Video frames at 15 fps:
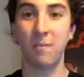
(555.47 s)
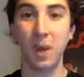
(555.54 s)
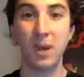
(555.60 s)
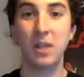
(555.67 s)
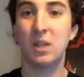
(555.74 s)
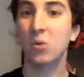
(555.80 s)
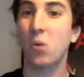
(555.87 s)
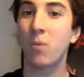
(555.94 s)
But
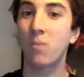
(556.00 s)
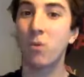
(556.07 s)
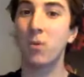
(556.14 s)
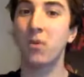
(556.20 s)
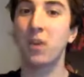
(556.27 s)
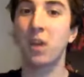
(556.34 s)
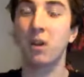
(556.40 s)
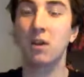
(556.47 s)
there's one more
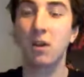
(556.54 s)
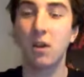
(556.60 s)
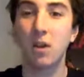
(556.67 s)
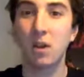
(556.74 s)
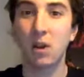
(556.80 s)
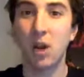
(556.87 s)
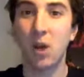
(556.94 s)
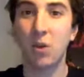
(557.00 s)
thing
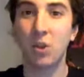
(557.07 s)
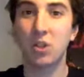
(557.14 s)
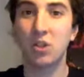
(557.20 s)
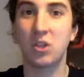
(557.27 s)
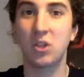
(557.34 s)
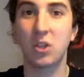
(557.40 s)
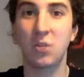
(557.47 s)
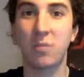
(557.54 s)
I want us to
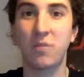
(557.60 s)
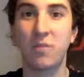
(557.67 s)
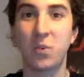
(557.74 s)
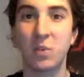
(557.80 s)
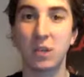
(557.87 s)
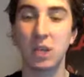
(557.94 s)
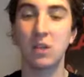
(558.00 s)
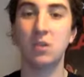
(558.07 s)
do before
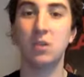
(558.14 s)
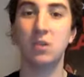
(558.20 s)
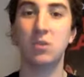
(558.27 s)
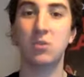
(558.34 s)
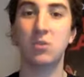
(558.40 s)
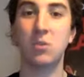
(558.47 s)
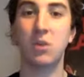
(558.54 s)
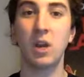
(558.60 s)
we get to the
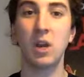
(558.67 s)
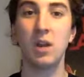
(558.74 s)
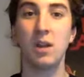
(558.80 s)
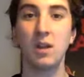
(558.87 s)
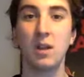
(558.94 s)
story.